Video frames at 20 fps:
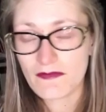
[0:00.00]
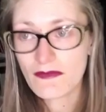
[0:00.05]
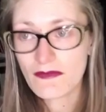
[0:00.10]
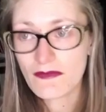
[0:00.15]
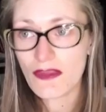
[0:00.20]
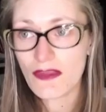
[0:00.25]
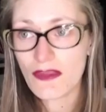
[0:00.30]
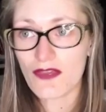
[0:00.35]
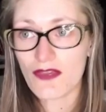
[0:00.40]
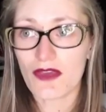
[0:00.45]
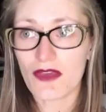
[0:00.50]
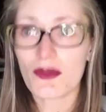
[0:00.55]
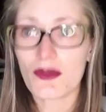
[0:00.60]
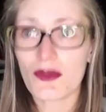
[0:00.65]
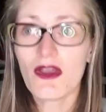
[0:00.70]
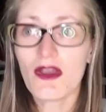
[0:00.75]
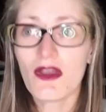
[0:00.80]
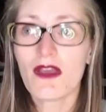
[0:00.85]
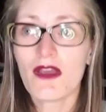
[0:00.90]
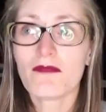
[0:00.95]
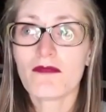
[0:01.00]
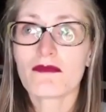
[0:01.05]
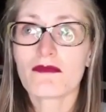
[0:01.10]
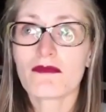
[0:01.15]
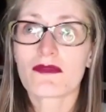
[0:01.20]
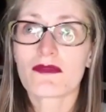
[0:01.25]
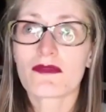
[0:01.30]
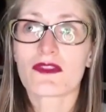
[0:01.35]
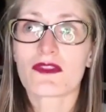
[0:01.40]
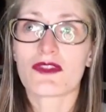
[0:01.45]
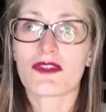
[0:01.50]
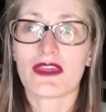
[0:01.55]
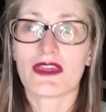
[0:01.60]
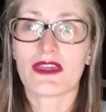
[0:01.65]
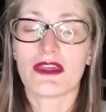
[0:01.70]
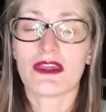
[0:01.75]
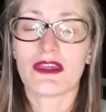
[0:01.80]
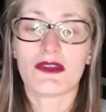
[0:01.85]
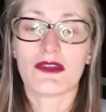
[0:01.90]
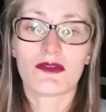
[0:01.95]
So
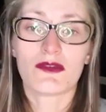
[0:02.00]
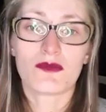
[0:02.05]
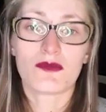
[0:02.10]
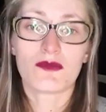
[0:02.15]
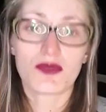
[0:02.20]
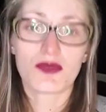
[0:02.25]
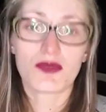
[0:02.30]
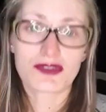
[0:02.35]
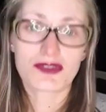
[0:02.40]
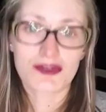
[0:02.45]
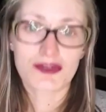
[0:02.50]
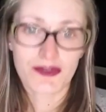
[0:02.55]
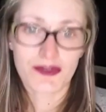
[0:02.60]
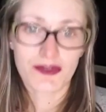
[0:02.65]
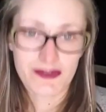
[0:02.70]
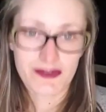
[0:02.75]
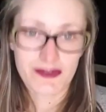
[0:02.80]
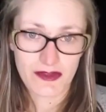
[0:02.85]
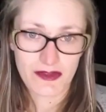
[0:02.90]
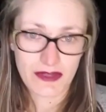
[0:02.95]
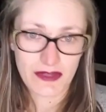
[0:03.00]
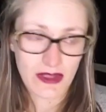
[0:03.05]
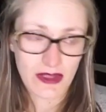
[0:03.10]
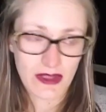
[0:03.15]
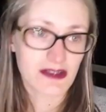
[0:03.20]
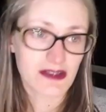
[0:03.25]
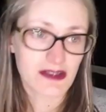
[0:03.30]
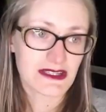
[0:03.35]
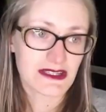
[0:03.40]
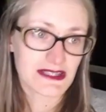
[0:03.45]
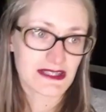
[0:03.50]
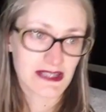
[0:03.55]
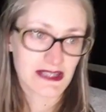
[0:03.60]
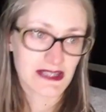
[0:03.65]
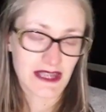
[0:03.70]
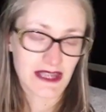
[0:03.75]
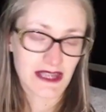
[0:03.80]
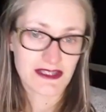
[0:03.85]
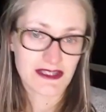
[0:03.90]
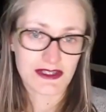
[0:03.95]
the water trough that's on the yard is
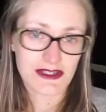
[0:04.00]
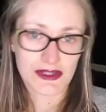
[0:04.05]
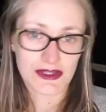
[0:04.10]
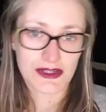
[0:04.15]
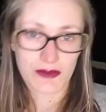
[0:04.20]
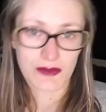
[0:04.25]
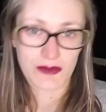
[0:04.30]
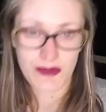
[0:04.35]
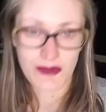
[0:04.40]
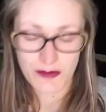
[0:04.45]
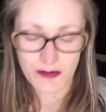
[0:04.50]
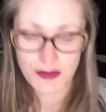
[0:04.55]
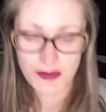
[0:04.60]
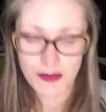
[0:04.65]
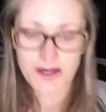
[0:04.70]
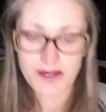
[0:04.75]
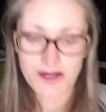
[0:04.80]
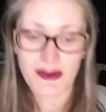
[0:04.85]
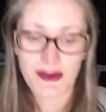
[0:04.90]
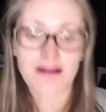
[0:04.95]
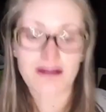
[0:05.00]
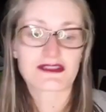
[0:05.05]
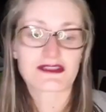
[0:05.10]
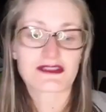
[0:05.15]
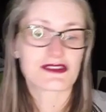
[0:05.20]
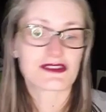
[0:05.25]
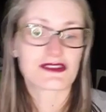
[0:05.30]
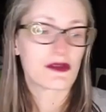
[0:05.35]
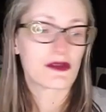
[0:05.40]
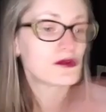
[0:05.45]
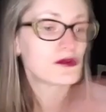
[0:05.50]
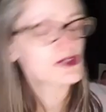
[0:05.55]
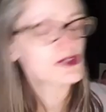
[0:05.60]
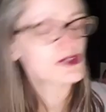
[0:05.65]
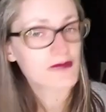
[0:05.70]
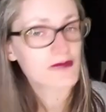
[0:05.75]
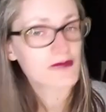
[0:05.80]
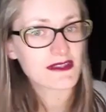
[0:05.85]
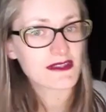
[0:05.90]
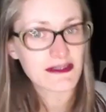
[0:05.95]
connected to one of the water bowsers, so it
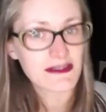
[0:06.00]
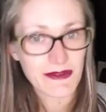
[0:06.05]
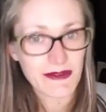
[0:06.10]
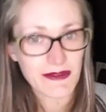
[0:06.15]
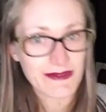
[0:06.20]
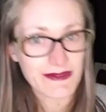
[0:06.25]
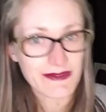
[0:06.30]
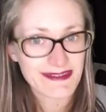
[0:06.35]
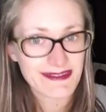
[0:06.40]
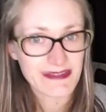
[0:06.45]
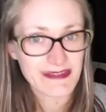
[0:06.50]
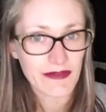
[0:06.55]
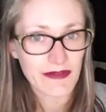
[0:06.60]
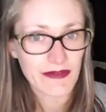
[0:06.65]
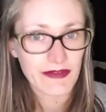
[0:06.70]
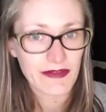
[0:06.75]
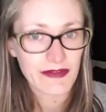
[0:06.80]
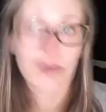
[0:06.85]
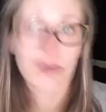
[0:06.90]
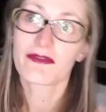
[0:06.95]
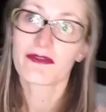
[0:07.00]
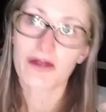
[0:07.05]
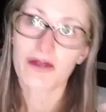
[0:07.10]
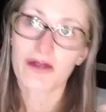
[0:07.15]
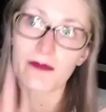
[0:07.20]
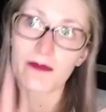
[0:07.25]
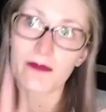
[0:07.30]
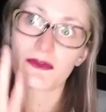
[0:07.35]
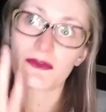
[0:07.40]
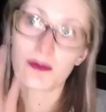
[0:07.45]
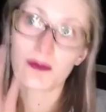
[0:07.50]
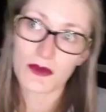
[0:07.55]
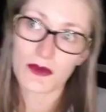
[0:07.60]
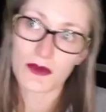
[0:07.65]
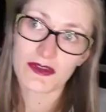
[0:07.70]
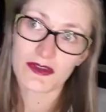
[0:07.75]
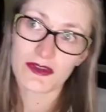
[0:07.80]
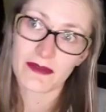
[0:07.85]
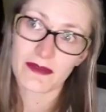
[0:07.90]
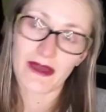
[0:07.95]
automatically fills itself up from the water
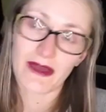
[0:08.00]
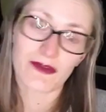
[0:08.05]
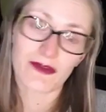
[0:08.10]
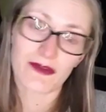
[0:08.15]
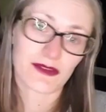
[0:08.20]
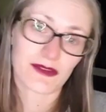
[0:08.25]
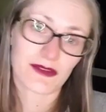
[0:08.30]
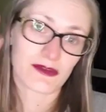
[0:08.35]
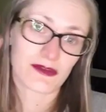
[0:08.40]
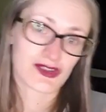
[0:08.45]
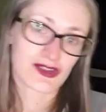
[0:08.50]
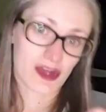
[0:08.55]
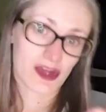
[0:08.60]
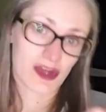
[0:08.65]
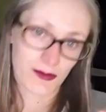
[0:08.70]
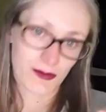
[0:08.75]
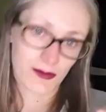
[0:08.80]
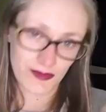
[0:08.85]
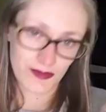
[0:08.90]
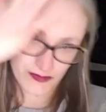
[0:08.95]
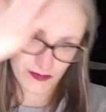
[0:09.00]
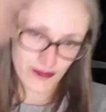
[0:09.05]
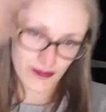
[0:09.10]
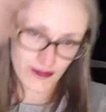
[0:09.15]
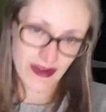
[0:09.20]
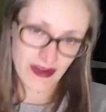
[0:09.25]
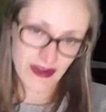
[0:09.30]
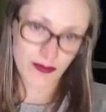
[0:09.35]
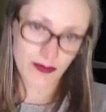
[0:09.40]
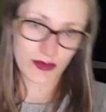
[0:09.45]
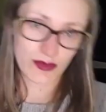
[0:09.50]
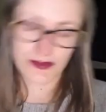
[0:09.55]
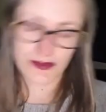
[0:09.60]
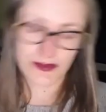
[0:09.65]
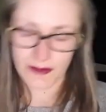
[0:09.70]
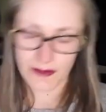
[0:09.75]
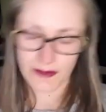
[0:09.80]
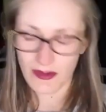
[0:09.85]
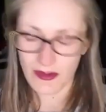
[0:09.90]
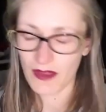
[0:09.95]
bowser, which comes from rainwater from
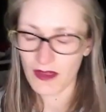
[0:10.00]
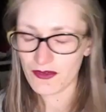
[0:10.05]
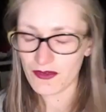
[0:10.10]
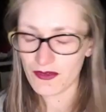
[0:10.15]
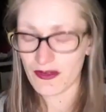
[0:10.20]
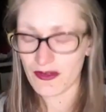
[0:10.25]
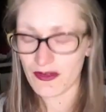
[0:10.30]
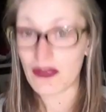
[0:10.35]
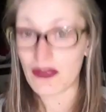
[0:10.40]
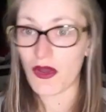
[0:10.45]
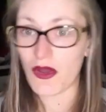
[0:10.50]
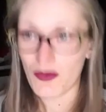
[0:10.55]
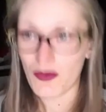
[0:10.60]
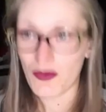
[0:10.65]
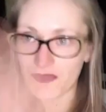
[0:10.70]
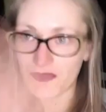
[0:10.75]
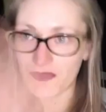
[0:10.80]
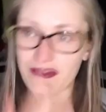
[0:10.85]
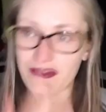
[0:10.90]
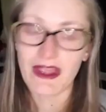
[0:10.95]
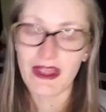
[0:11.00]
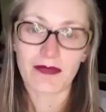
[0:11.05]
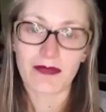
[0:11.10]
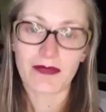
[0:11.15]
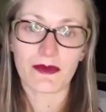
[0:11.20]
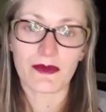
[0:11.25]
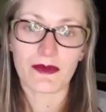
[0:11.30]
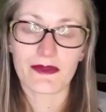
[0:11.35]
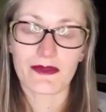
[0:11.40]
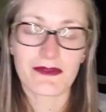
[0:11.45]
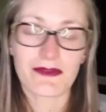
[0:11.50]
the guttering off the stables.